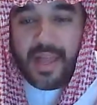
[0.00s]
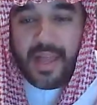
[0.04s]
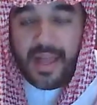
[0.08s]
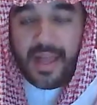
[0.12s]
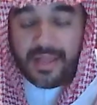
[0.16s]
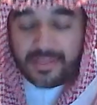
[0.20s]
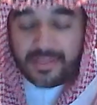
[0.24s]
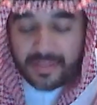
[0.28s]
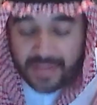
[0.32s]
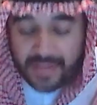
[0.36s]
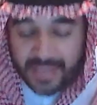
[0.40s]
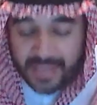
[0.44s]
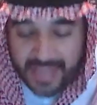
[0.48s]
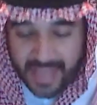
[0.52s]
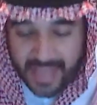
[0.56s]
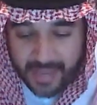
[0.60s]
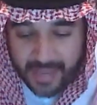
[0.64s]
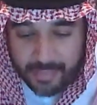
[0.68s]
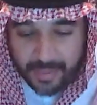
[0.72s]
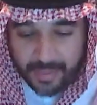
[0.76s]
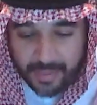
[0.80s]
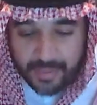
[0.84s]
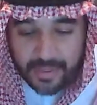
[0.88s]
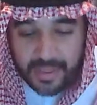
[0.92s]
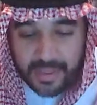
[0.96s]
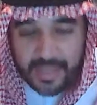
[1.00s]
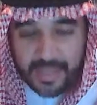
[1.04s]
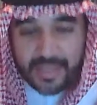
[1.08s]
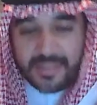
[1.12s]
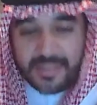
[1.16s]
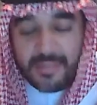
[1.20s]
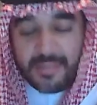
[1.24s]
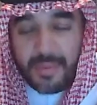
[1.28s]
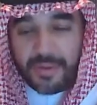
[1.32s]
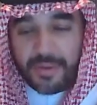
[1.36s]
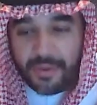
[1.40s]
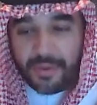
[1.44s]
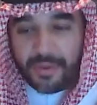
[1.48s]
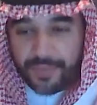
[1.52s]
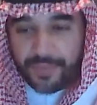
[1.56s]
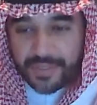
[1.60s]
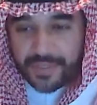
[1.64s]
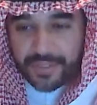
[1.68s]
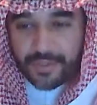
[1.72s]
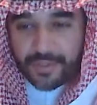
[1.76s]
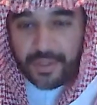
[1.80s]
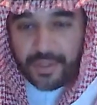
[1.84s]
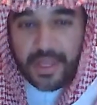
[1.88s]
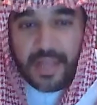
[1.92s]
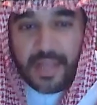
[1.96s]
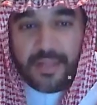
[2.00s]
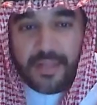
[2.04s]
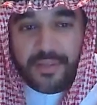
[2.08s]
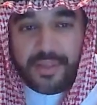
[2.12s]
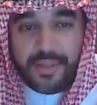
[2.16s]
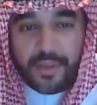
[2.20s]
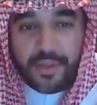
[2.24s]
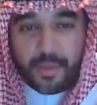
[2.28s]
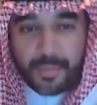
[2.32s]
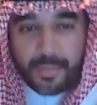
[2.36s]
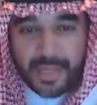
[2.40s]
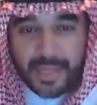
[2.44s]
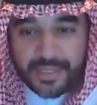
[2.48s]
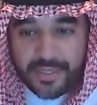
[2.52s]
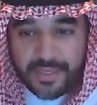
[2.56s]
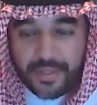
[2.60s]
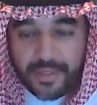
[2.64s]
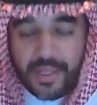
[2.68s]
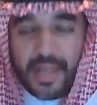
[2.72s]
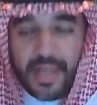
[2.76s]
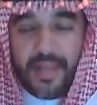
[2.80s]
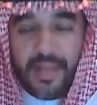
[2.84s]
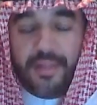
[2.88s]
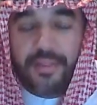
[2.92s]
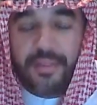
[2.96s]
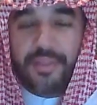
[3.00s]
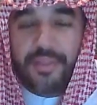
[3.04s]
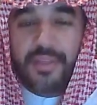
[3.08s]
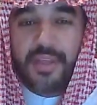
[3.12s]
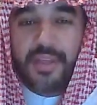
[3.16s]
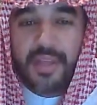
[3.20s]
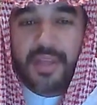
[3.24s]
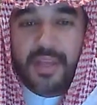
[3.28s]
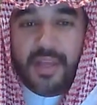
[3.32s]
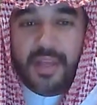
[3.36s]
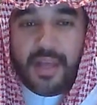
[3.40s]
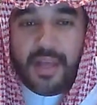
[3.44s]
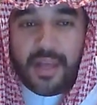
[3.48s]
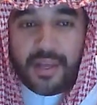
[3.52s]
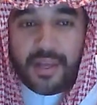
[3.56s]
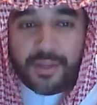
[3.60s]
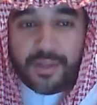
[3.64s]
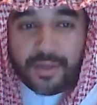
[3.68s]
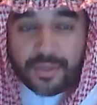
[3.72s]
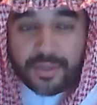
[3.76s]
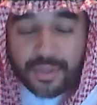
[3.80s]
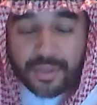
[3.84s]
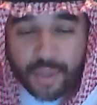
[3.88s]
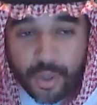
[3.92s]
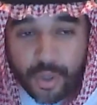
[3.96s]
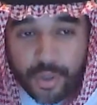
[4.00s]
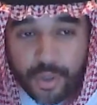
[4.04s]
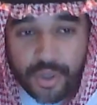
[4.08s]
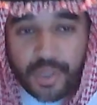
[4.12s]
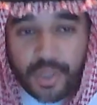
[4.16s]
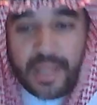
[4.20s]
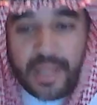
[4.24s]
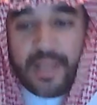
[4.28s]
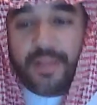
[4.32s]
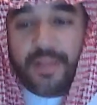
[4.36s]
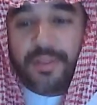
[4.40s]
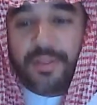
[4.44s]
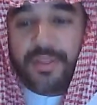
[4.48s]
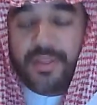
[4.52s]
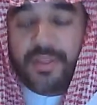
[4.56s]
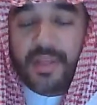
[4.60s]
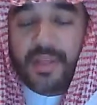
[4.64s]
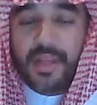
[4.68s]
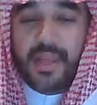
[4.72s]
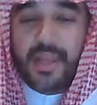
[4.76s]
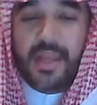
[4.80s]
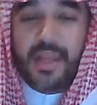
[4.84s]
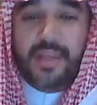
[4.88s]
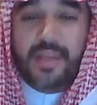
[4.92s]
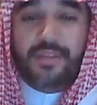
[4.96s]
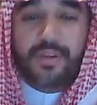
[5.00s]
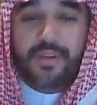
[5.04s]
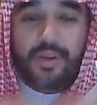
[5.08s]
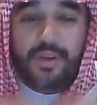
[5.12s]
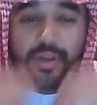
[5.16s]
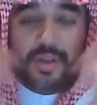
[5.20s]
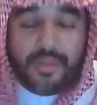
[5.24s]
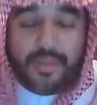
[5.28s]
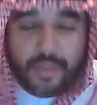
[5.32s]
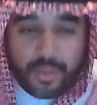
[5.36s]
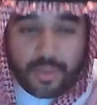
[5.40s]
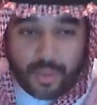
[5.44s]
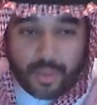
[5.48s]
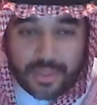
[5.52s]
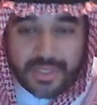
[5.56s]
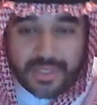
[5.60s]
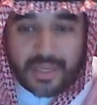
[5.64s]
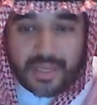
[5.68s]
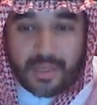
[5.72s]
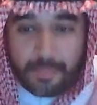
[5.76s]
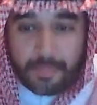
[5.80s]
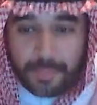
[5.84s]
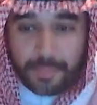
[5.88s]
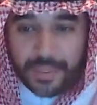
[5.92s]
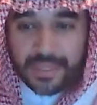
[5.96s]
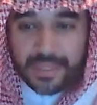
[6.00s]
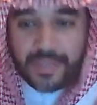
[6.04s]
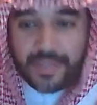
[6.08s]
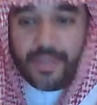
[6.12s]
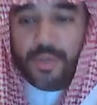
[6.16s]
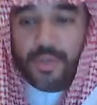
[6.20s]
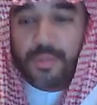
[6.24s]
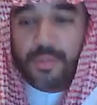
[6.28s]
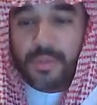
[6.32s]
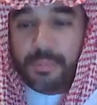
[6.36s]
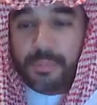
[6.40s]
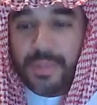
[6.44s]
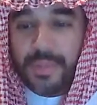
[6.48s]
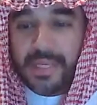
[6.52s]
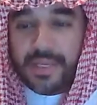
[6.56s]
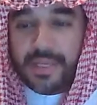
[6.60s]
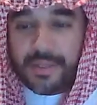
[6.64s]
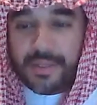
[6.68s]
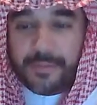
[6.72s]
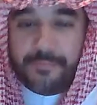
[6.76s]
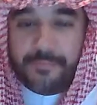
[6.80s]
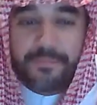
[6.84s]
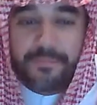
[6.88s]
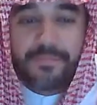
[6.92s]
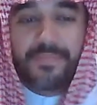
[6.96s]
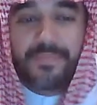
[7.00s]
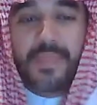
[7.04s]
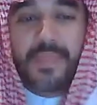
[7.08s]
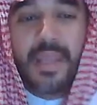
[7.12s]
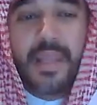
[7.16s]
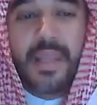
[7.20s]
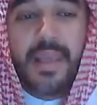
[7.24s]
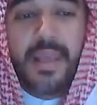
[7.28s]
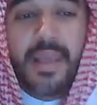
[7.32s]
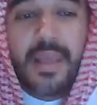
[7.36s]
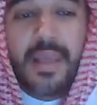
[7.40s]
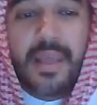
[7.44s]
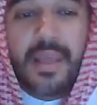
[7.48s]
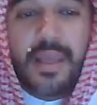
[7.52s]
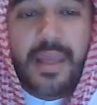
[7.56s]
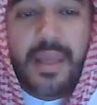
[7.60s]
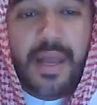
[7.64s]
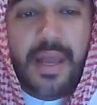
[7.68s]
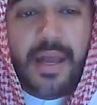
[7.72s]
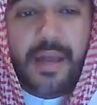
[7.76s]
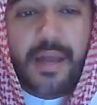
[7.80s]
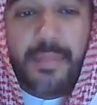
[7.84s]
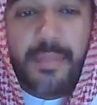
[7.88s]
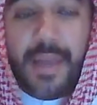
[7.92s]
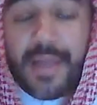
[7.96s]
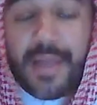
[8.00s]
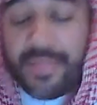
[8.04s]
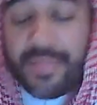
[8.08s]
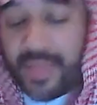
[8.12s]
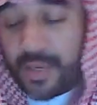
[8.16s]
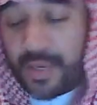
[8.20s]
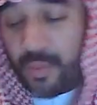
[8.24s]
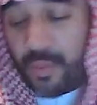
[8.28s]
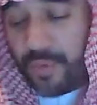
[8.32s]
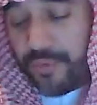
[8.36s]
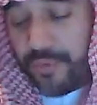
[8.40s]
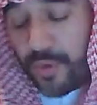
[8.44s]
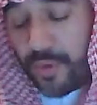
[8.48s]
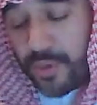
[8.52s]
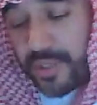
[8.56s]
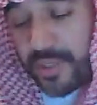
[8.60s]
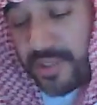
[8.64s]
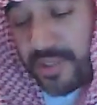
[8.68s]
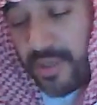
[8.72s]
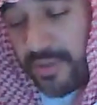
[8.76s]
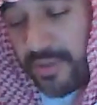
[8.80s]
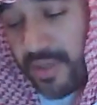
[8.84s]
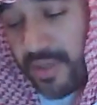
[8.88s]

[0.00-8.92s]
as a gamer, it's about your physical health, your mental health, your social health, you as a complete human being. And then we focus